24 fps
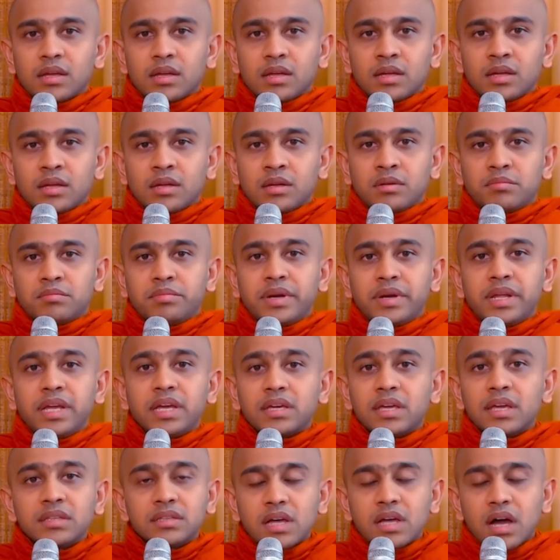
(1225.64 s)

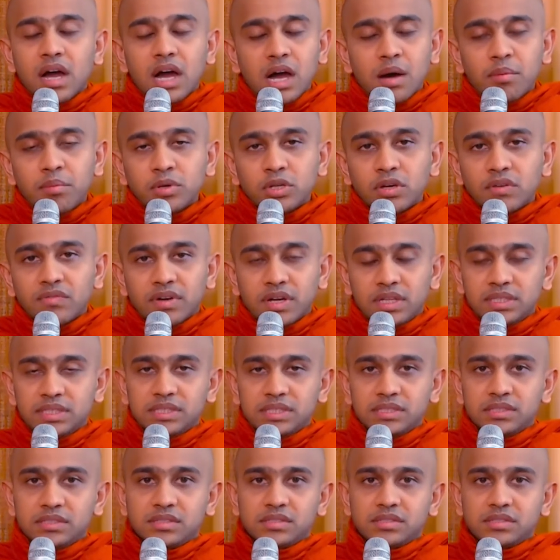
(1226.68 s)
breaking the harmony of others.